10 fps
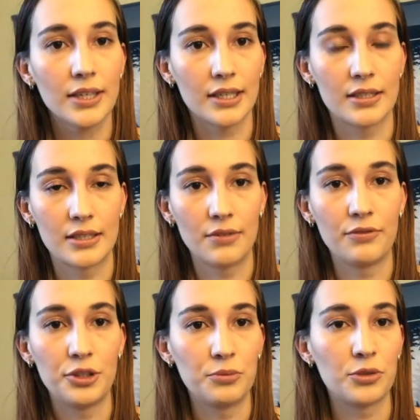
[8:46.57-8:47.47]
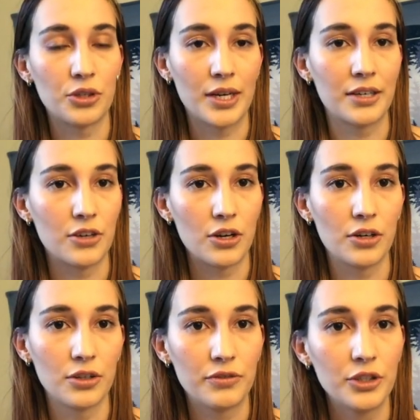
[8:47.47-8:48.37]
Like it's, the fumes are like
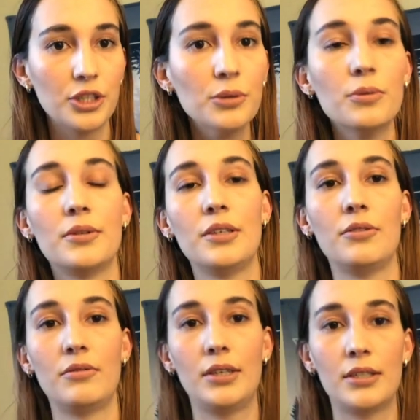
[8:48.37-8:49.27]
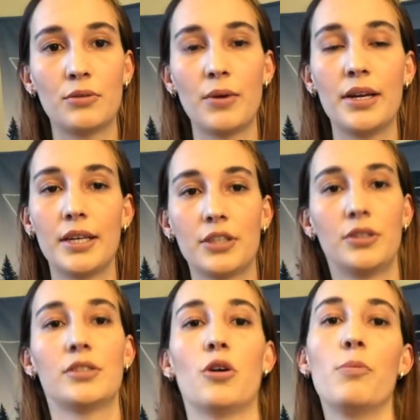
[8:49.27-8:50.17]
not good for you. You need to wait, like you
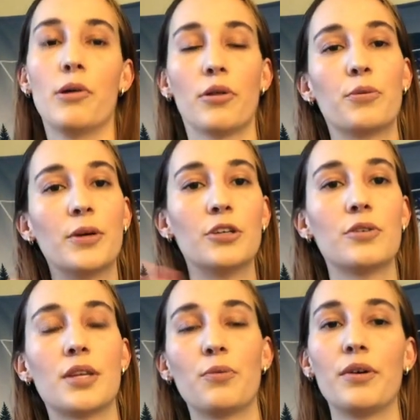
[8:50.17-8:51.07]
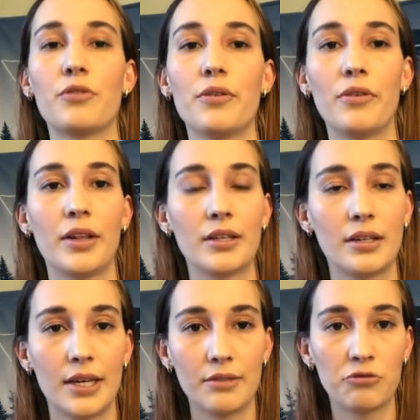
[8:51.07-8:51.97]
need to open all the windows and wait for everything to
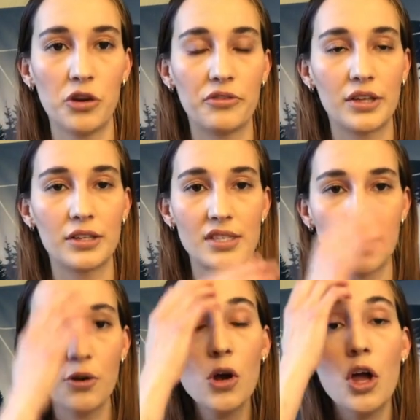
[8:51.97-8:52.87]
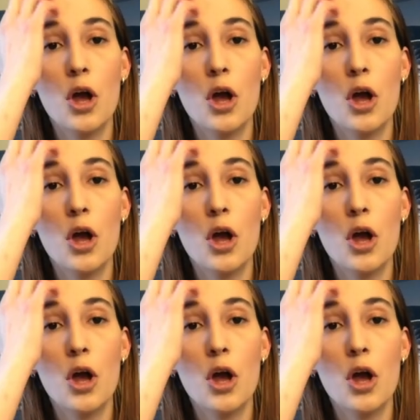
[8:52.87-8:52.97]
like for everything to settle.